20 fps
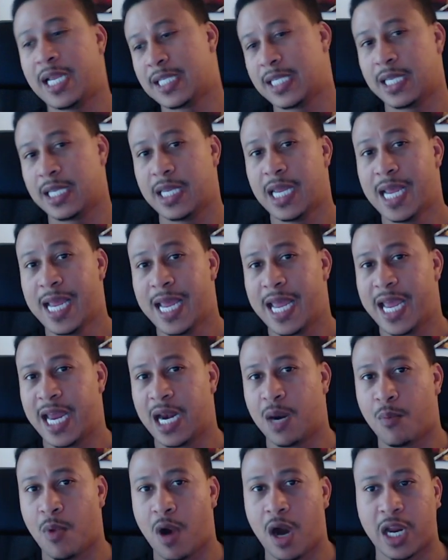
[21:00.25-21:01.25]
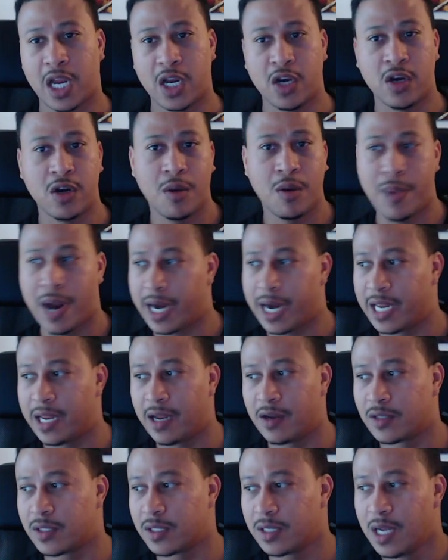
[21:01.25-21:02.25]
it in the market, nobody
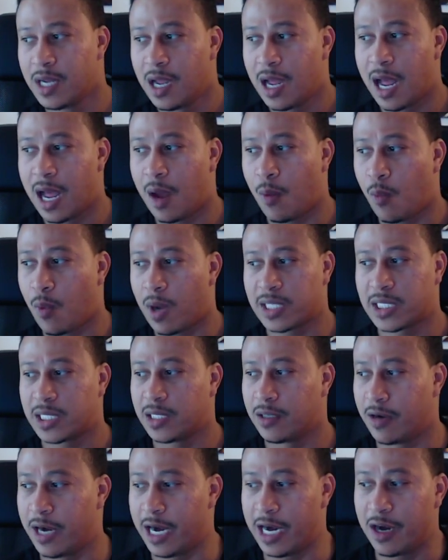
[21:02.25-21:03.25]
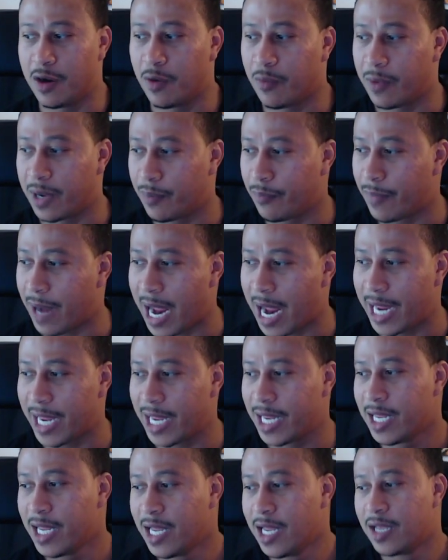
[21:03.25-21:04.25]
else wants it or they don't want to buy
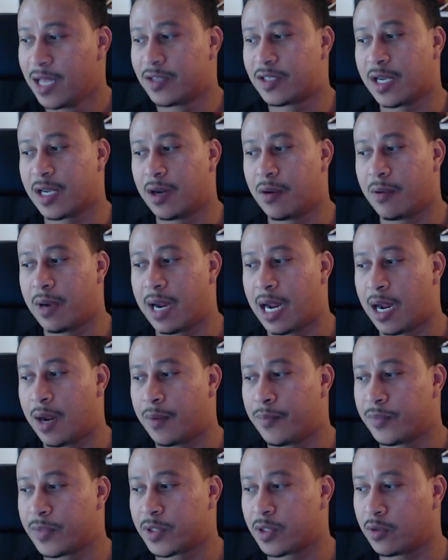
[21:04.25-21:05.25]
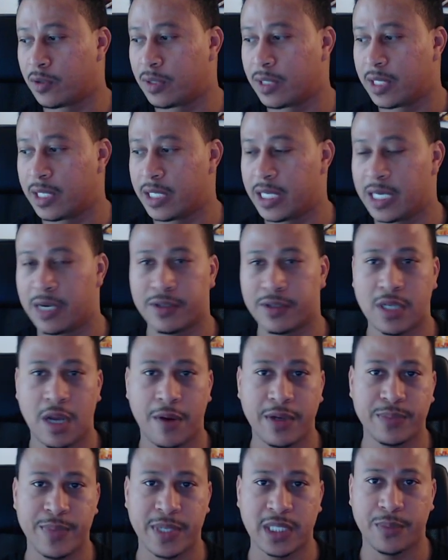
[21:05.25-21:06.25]
it. It's
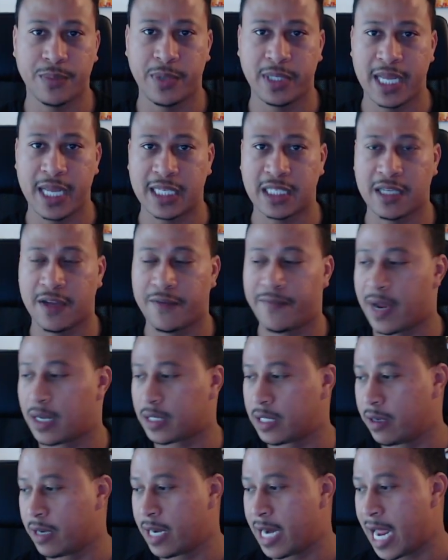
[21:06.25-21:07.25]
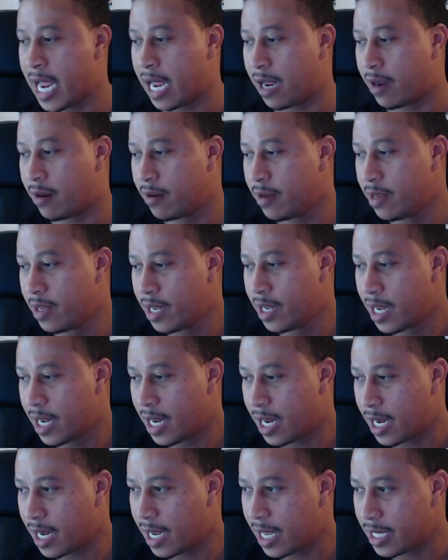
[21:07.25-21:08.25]
always best to put that stuff out there now.
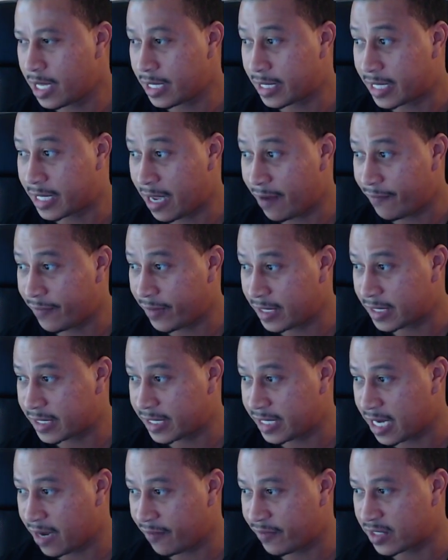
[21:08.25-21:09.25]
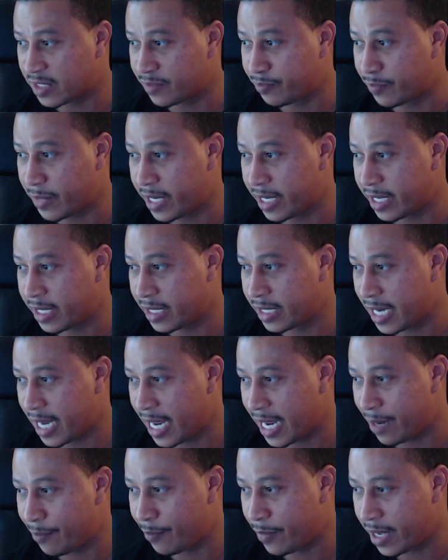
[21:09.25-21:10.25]
Definitely, CF has been
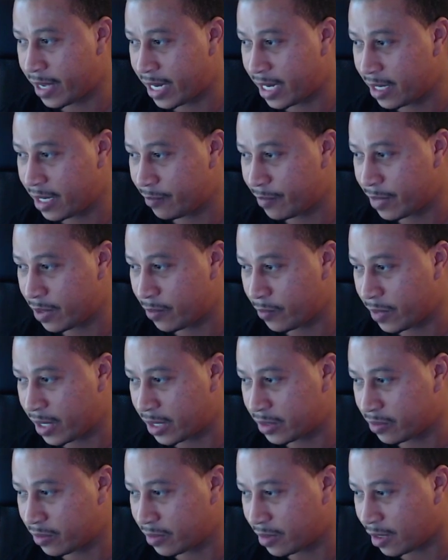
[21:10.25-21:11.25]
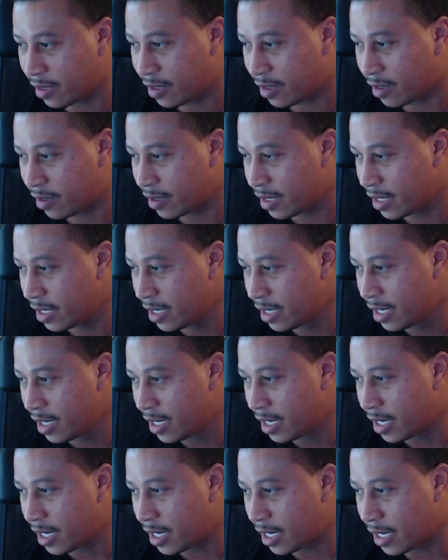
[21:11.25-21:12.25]
a minute, been way too long.
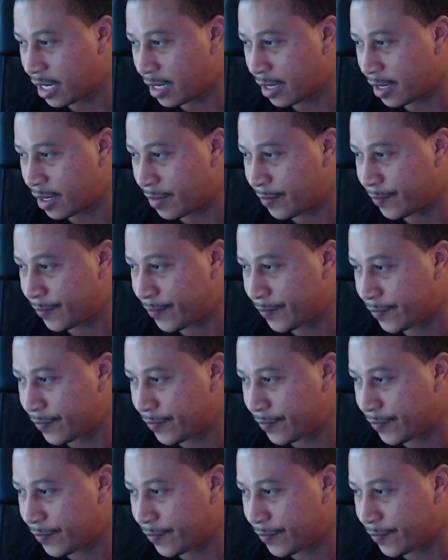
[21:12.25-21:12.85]
Um,